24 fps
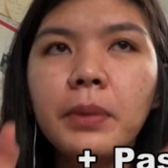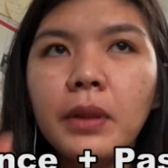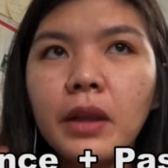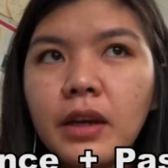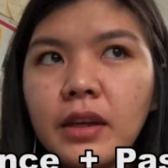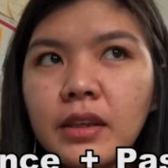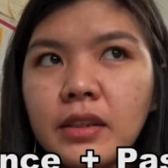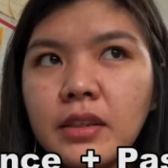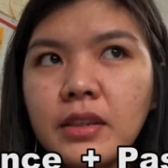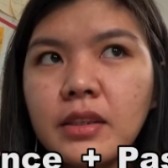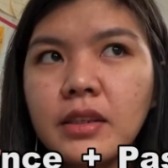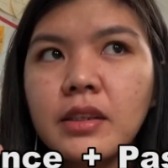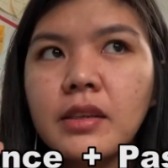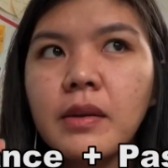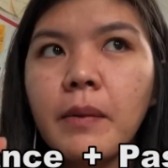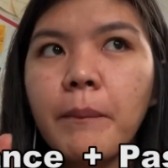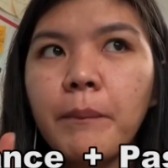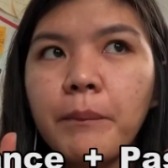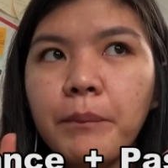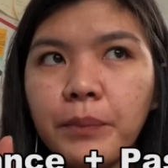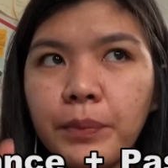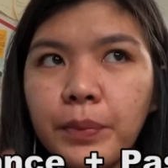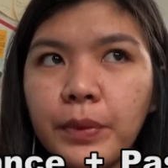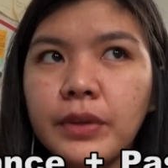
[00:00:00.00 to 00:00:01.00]
plus
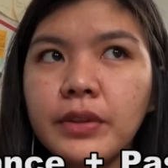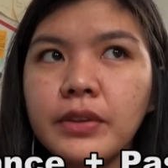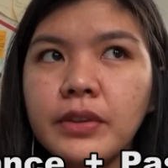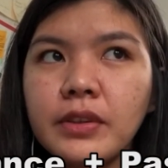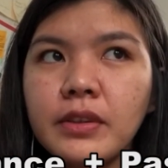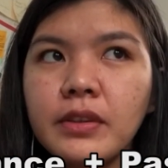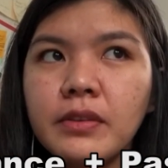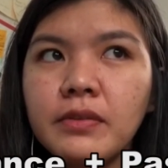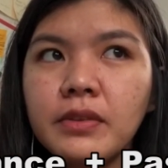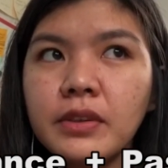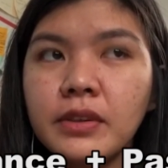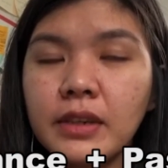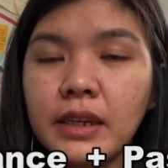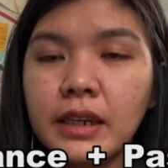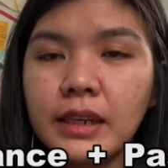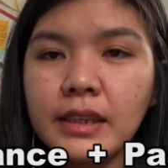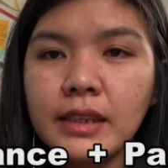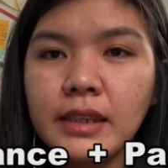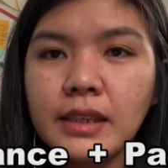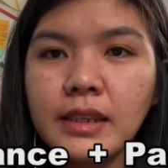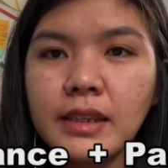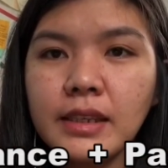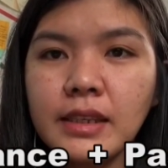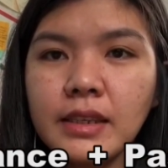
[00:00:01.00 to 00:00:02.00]

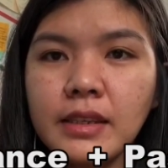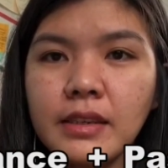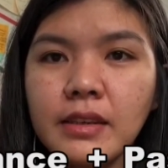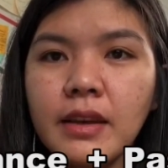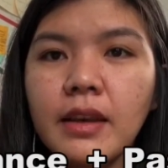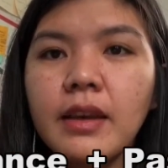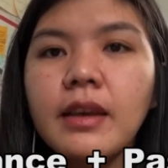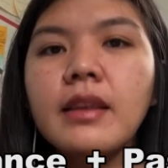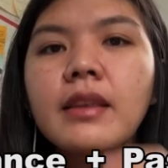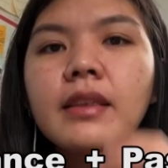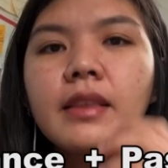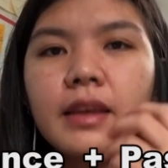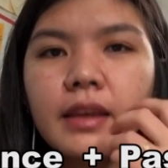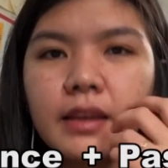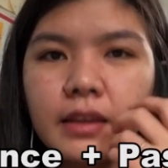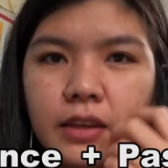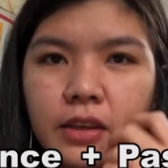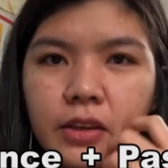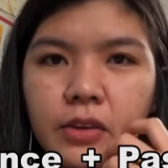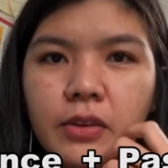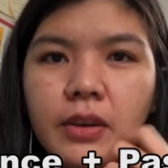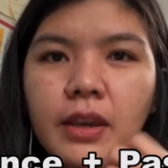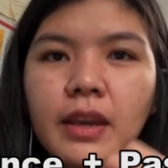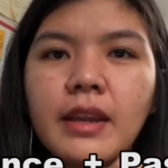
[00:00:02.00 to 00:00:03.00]
perseverance,
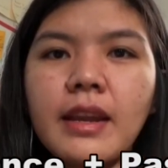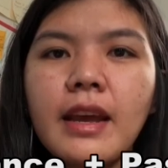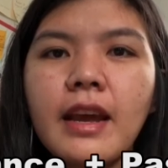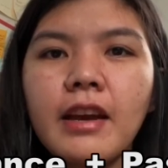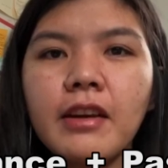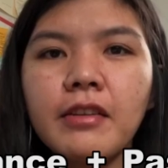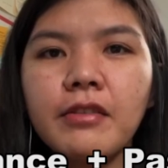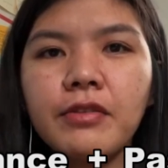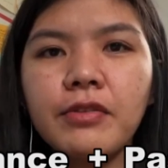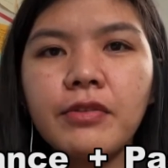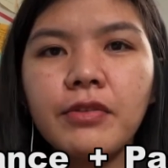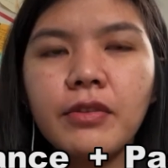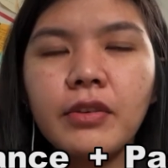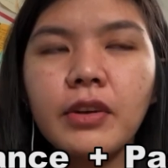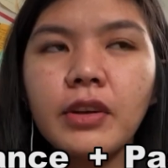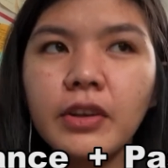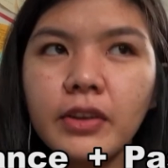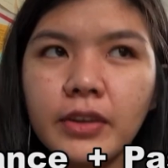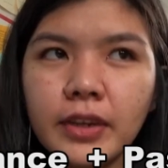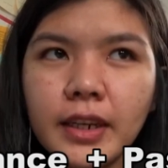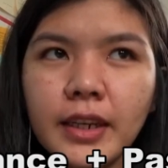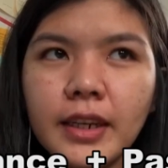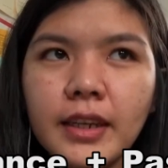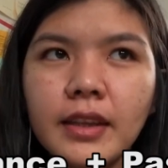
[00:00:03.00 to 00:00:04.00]
then you can have
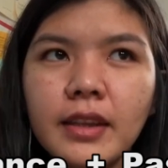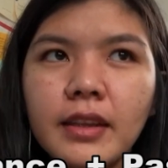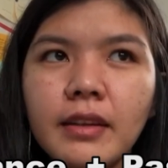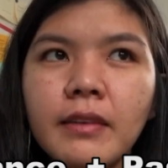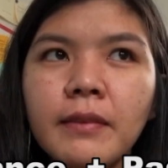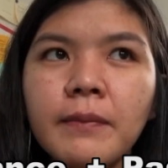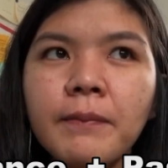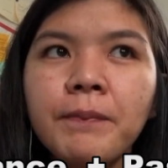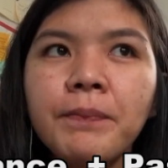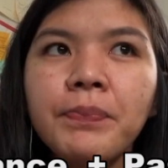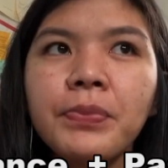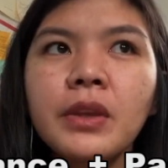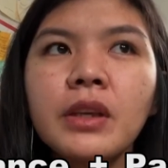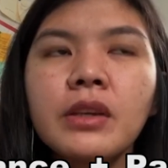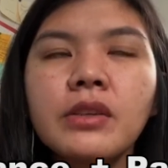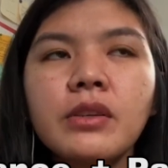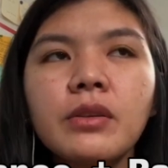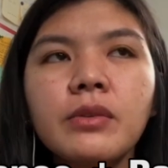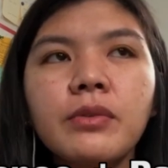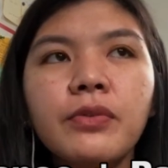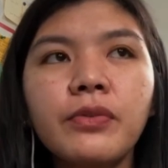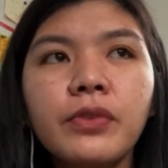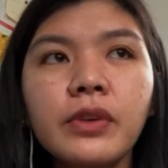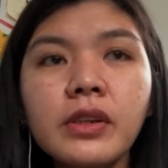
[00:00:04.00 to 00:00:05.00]
grit.
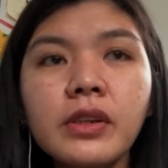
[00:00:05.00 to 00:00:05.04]
So